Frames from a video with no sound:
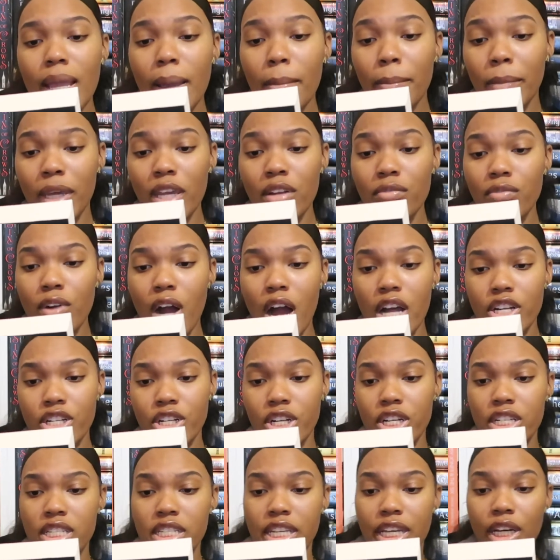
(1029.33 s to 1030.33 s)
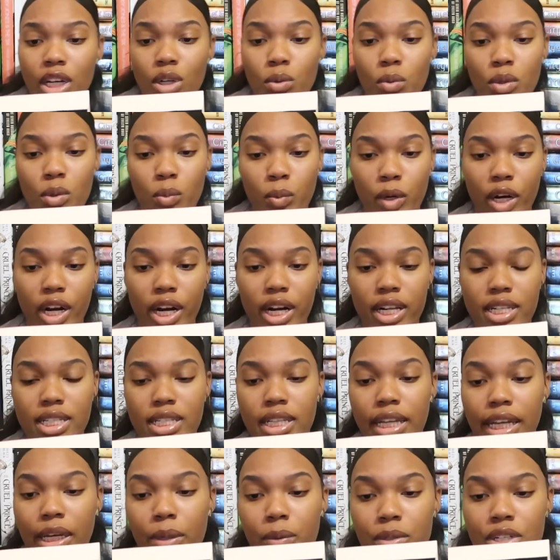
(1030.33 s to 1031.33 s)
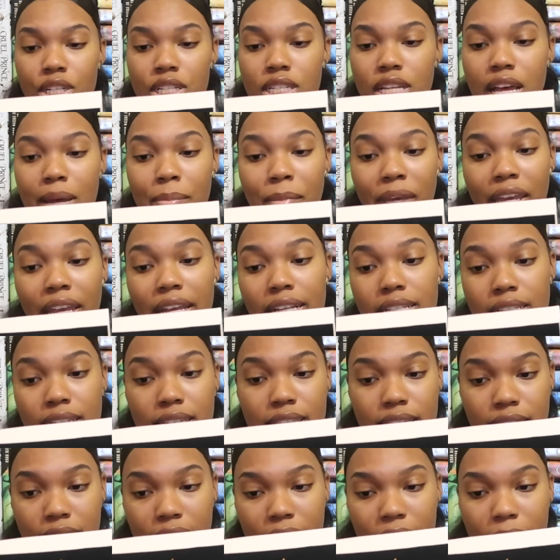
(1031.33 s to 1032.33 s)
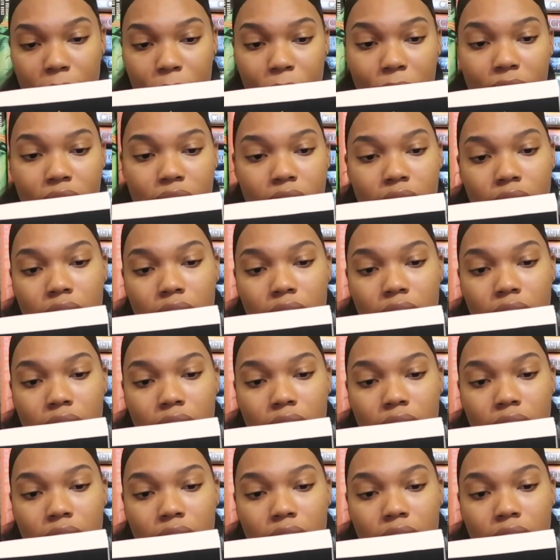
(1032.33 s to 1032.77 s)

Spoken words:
Meet Roger, skilled with words, languages come easily to him.